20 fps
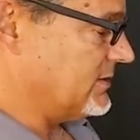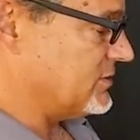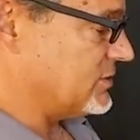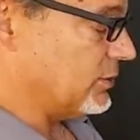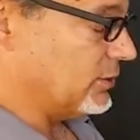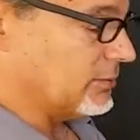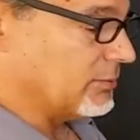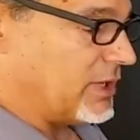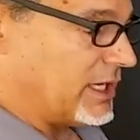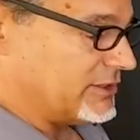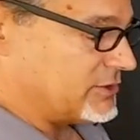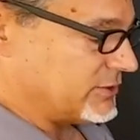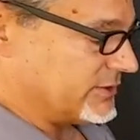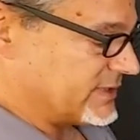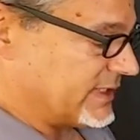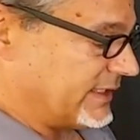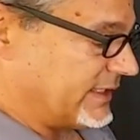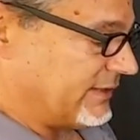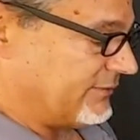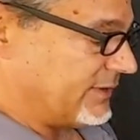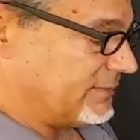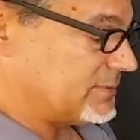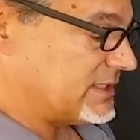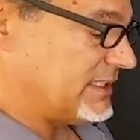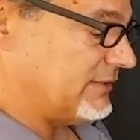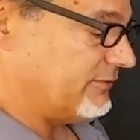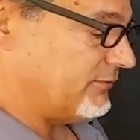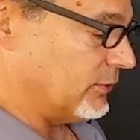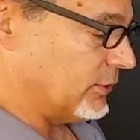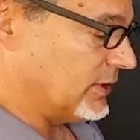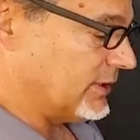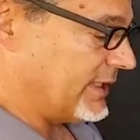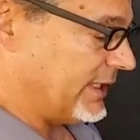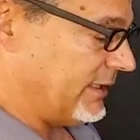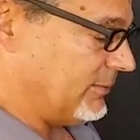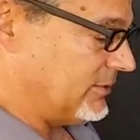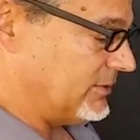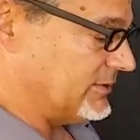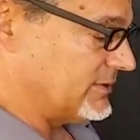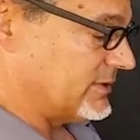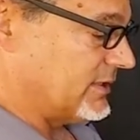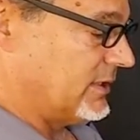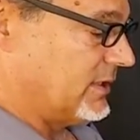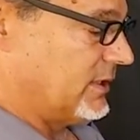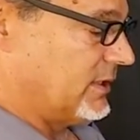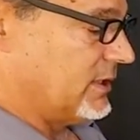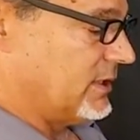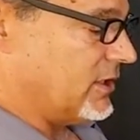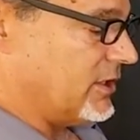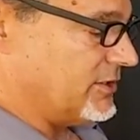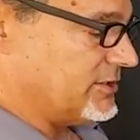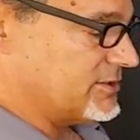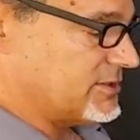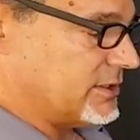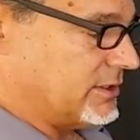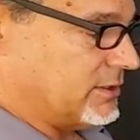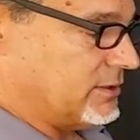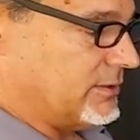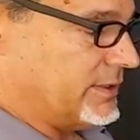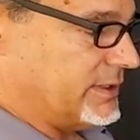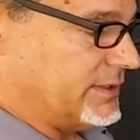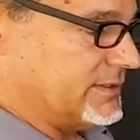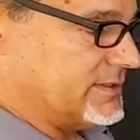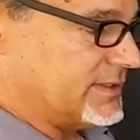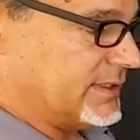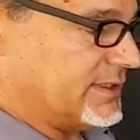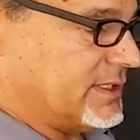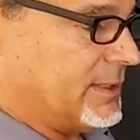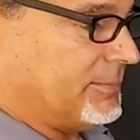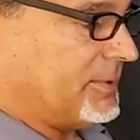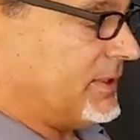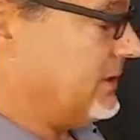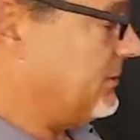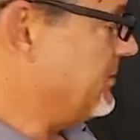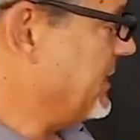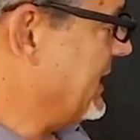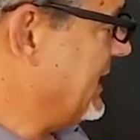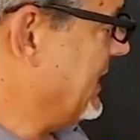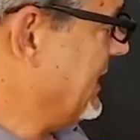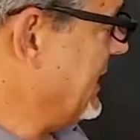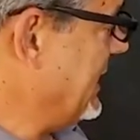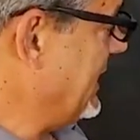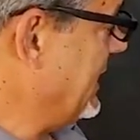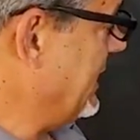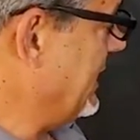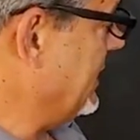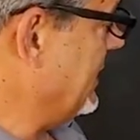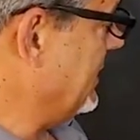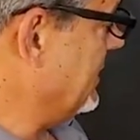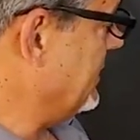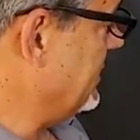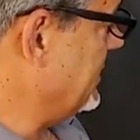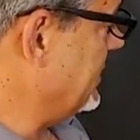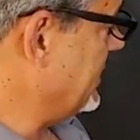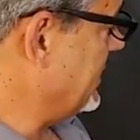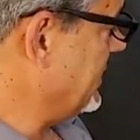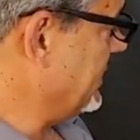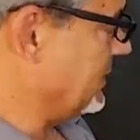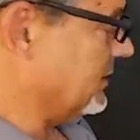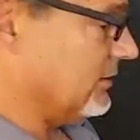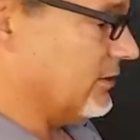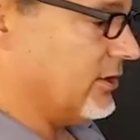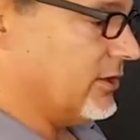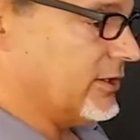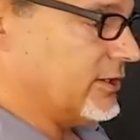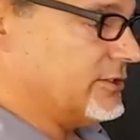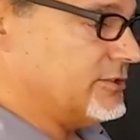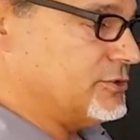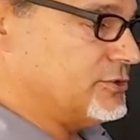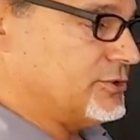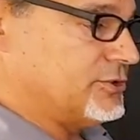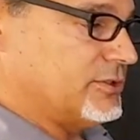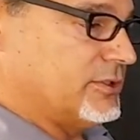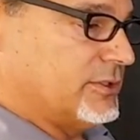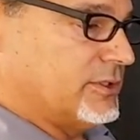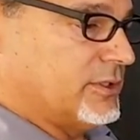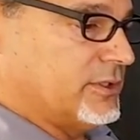solar modules that have MC4 cables also is accompanied by a large